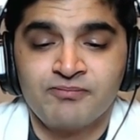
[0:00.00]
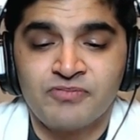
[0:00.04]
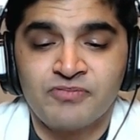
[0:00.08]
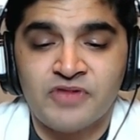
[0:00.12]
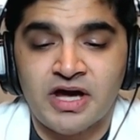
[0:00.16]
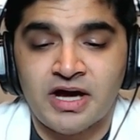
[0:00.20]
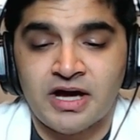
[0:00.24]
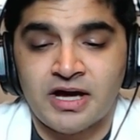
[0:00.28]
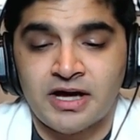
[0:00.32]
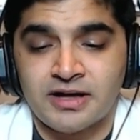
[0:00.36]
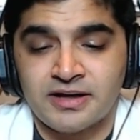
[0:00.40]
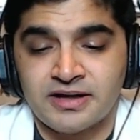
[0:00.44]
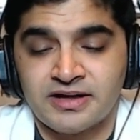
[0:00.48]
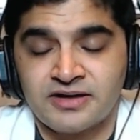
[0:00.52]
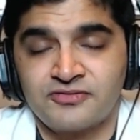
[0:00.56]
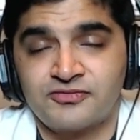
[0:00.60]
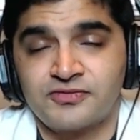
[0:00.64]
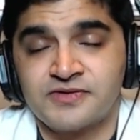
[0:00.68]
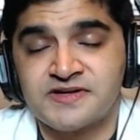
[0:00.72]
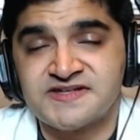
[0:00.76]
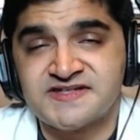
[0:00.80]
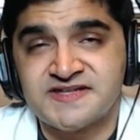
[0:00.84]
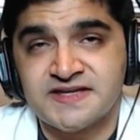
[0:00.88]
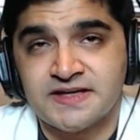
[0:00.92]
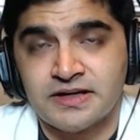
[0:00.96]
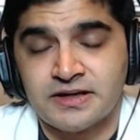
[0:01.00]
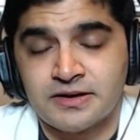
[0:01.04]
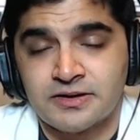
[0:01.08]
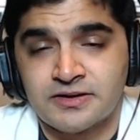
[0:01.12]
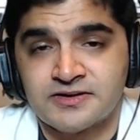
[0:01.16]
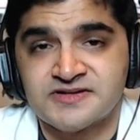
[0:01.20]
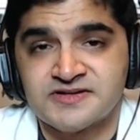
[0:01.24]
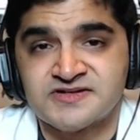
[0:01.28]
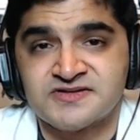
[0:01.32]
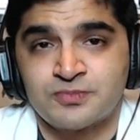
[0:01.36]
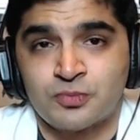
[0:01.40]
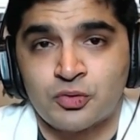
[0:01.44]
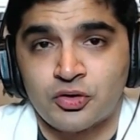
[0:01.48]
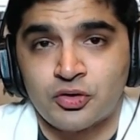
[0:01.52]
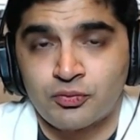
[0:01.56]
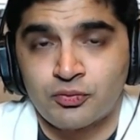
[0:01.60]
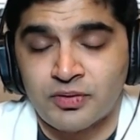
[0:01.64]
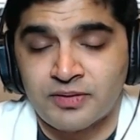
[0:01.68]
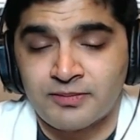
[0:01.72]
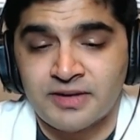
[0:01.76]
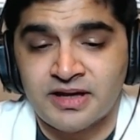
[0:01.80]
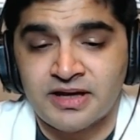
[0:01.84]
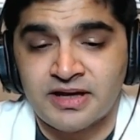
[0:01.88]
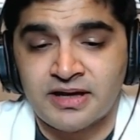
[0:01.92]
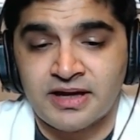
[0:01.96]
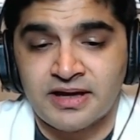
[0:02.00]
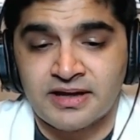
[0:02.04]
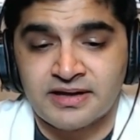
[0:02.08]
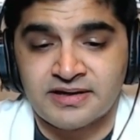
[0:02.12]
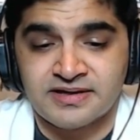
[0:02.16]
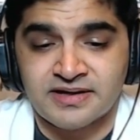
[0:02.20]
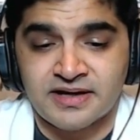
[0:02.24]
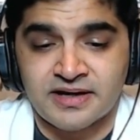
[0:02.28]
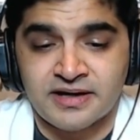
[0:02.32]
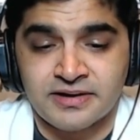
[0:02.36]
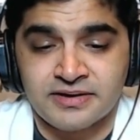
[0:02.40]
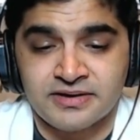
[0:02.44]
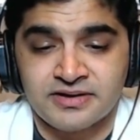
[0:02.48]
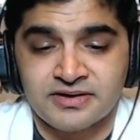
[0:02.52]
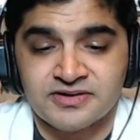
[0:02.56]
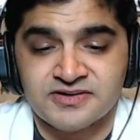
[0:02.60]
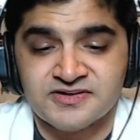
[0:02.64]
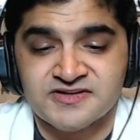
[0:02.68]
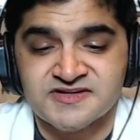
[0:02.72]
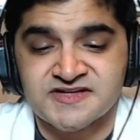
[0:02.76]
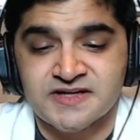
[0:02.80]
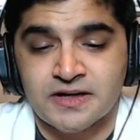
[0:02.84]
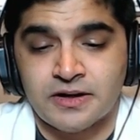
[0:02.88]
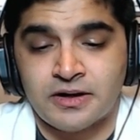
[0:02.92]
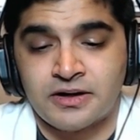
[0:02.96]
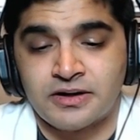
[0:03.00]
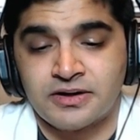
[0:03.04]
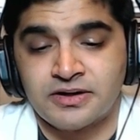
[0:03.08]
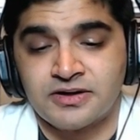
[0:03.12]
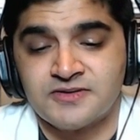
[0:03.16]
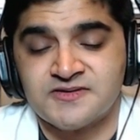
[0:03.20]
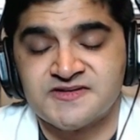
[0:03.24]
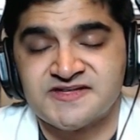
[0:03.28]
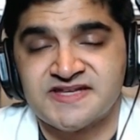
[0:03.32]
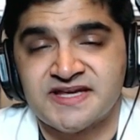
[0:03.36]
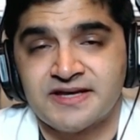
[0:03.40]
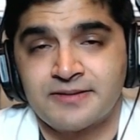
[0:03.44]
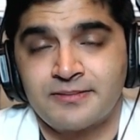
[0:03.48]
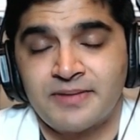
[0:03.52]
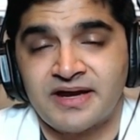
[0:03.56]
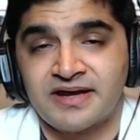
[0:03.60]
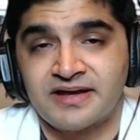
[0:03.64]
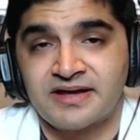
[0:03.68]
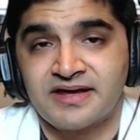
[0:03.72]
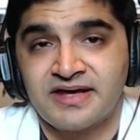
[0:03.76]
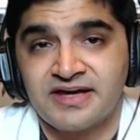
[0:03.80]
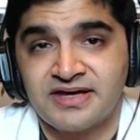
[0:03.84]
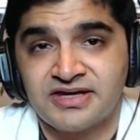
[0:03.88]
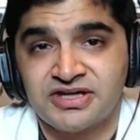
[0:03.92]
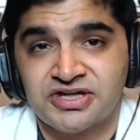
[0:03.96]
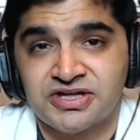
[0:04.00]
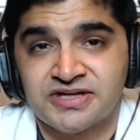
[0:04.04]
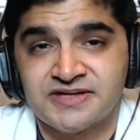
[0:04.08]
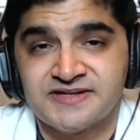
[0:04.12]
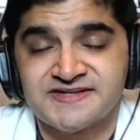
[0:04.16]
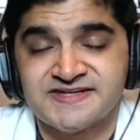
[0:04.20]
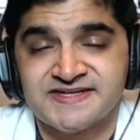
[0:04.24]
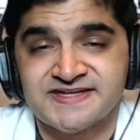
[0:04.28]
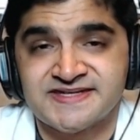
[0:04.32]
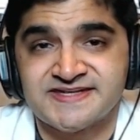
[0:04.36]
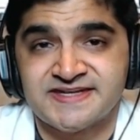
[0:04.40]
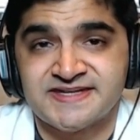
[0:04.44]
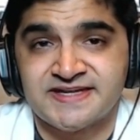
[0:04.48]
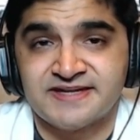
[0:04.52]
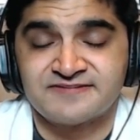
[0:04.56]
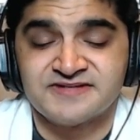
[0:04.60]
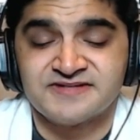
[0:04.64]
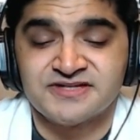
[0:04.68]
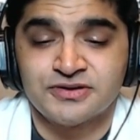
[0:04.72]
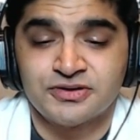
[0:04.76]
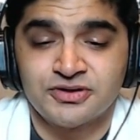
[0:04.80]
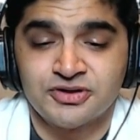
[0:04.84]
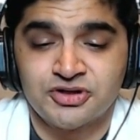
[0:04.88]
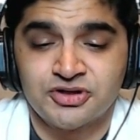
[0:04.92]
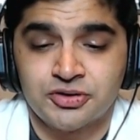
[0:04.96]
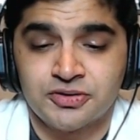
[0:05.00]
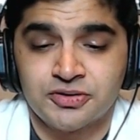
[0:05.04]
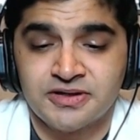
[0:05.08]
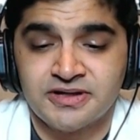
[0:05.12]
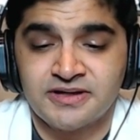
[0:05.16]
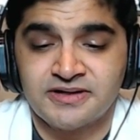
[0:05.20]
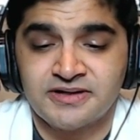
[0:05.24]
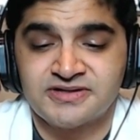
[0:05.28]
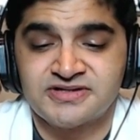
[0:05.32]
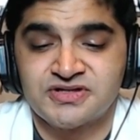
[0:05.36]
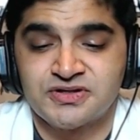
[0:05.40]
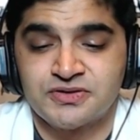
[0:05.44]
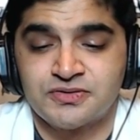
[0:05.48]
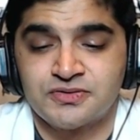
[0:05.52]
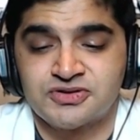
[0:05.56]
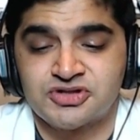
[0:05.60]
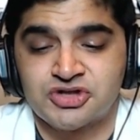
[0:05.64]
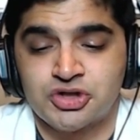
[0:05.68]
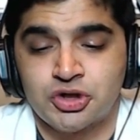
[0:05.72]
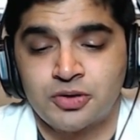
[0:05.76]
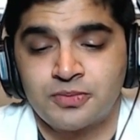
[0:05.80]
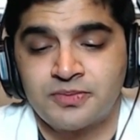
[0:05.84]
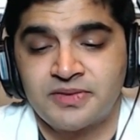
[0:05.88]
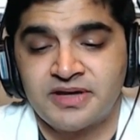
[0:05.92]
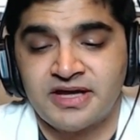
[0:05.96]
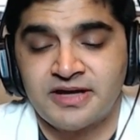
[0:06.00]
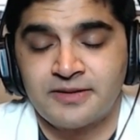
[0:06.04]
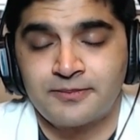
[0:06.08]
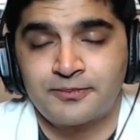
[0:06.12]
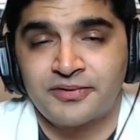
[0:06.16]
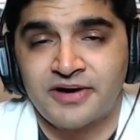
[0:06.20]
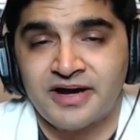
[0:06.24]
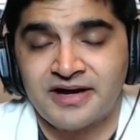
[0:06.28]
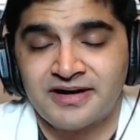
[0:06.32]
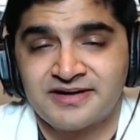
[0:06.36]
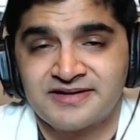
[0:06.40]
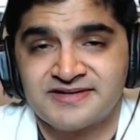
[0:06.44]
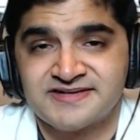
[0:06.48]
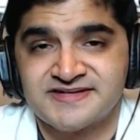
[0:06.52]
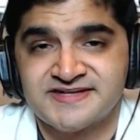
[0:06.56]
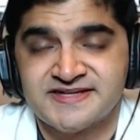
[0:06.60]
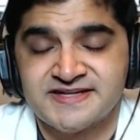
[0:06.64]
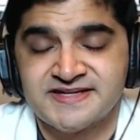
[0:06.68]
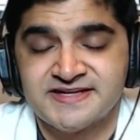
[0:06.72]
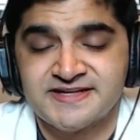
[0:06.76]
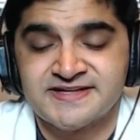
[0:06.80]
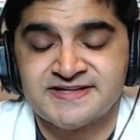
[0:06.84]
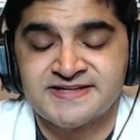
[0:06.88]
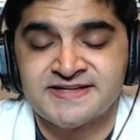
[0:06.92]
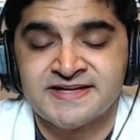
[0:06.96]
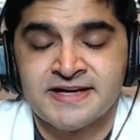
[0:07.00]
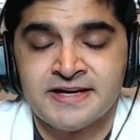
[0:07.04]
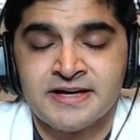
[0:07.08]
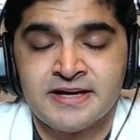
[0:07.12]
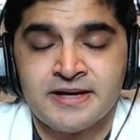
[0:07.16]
In recent years, more women and doctors are using medications instead of surgery to terminate pregnancies.